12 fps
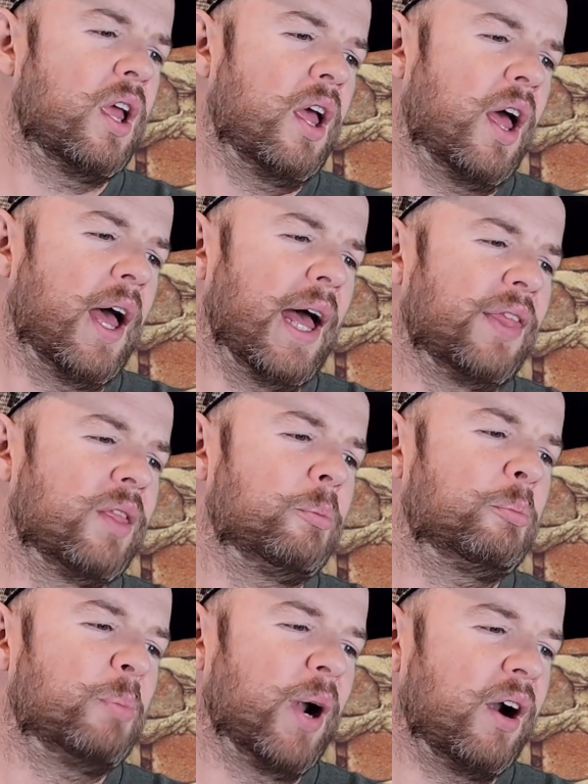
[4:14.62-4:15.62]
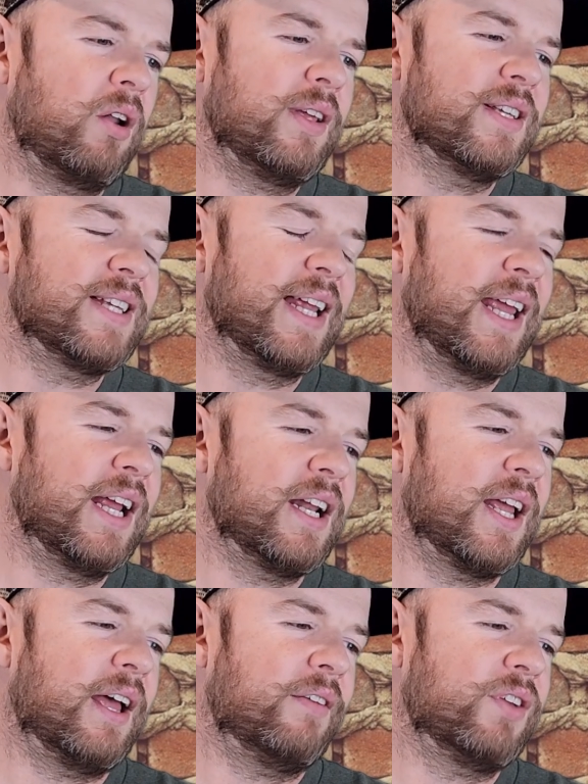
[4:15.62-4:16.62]
Uh, the barrel is eight and
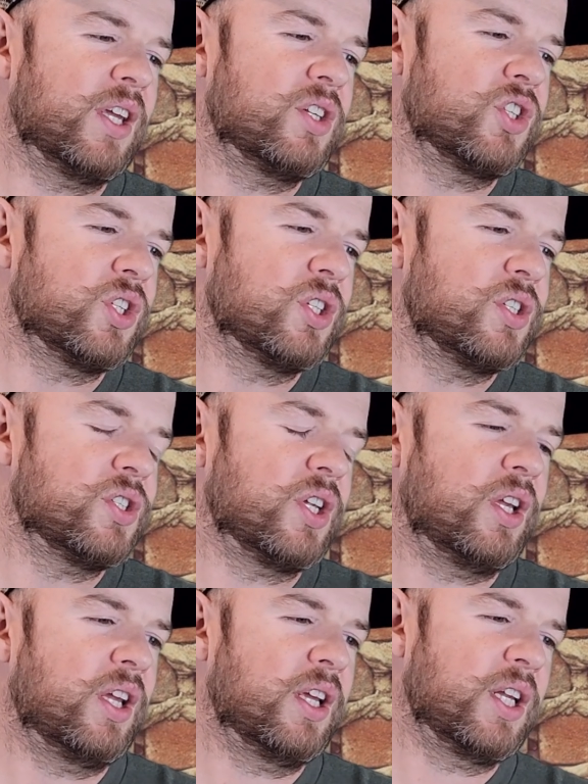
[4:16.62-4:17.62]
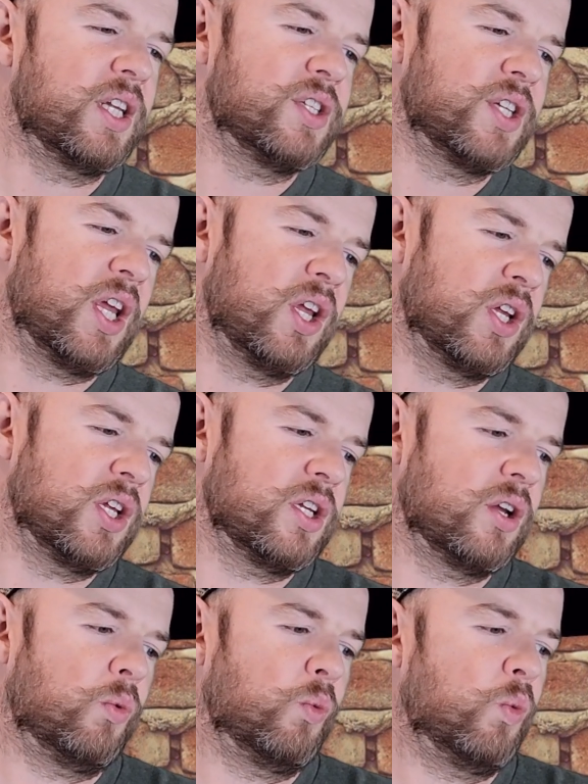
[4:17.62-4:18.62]
a half inches. It is
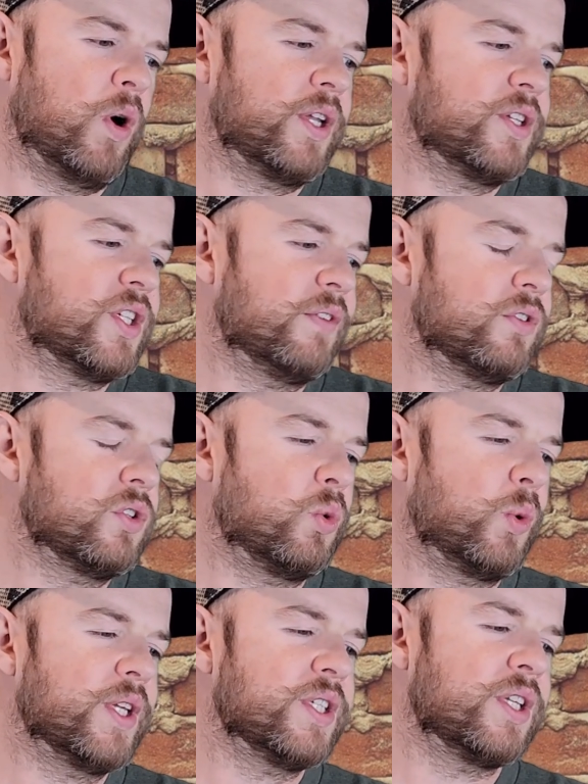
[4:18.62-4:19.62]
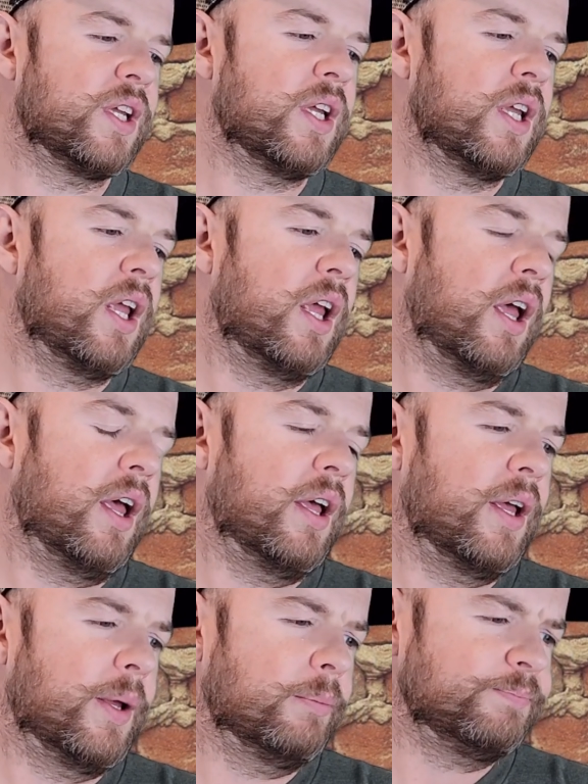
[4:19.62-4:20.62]
a one in seven twist.
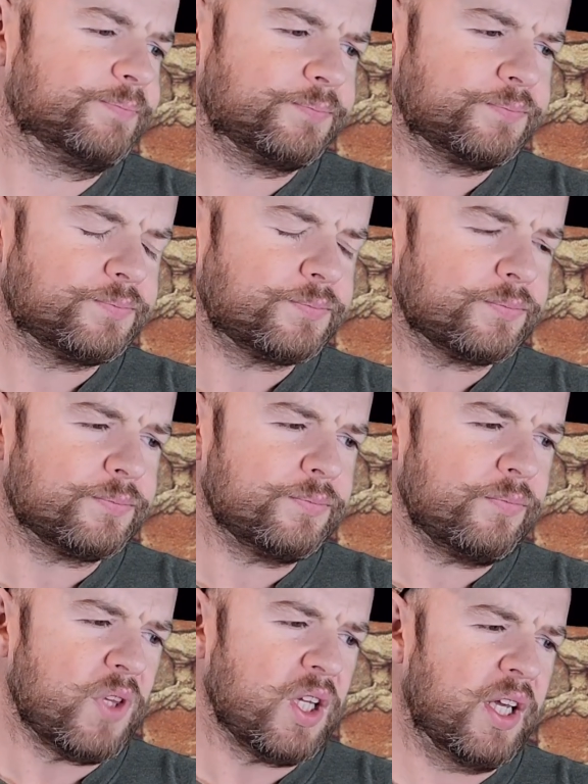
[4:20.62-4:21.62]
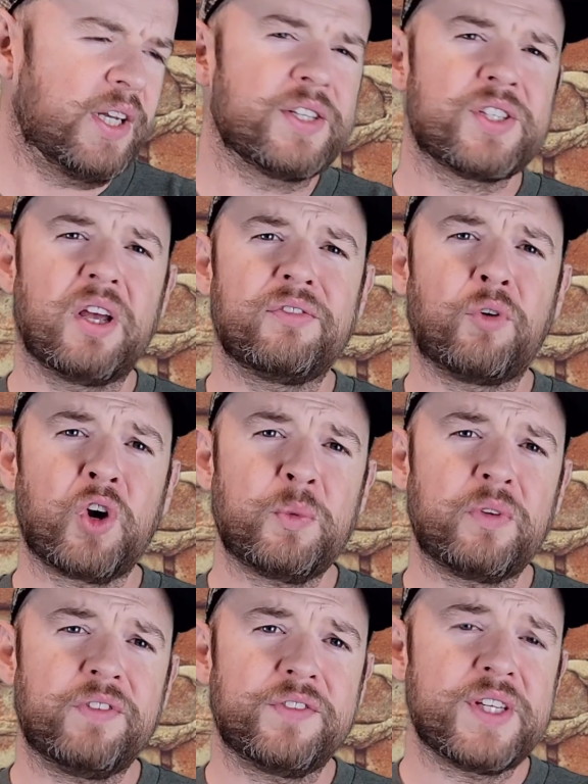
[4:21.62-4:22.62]
Um, and it's a
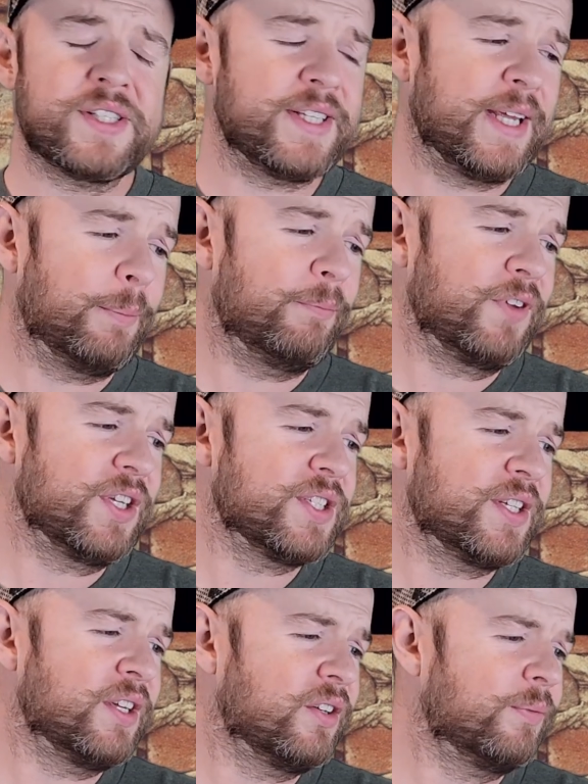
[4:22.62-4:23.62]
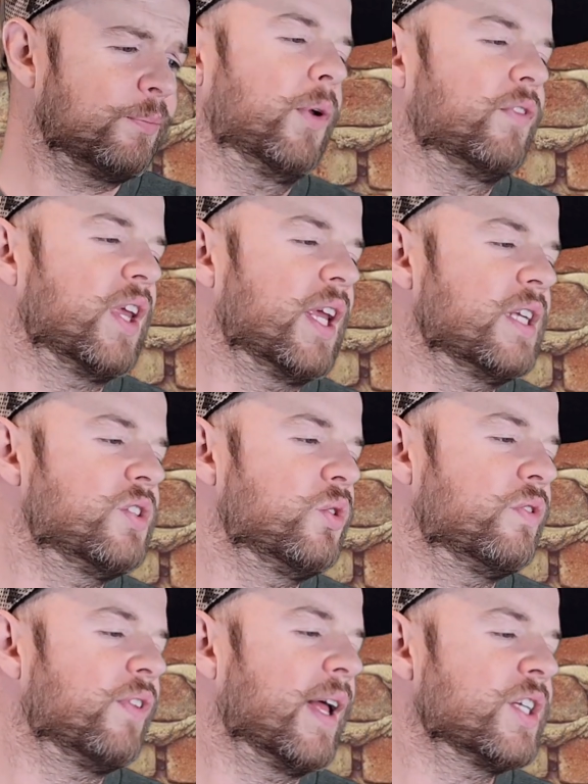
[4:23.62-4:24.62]
4150 CMV steel. We have the
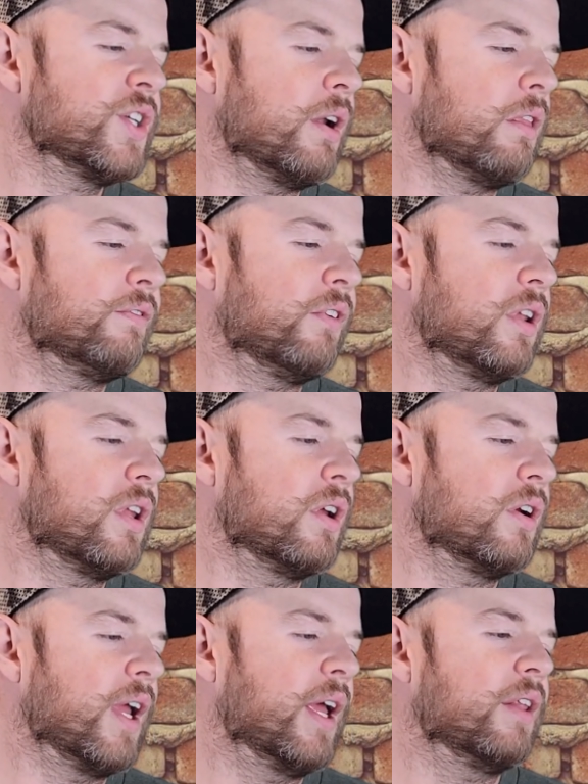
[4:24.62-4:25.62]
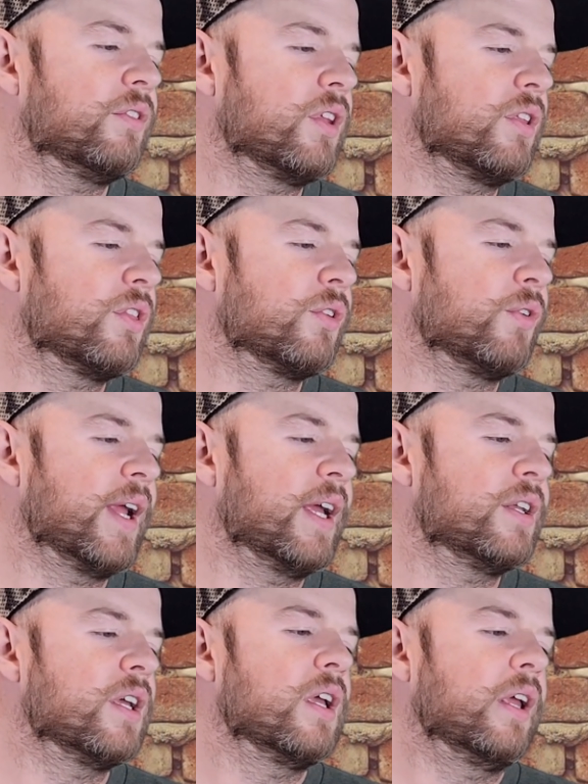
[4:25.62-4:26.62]
A2 flash out at the front here and the
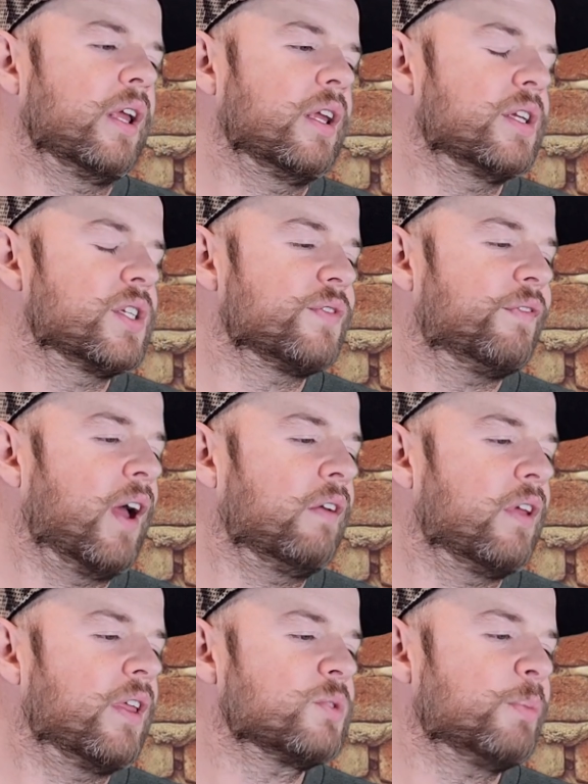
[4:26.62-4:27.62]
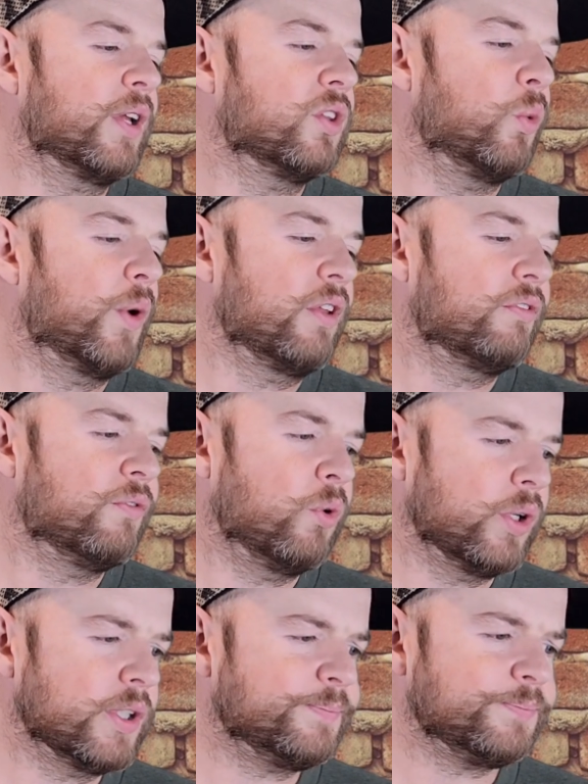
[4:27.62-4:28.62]
thread is 5 8 by 24.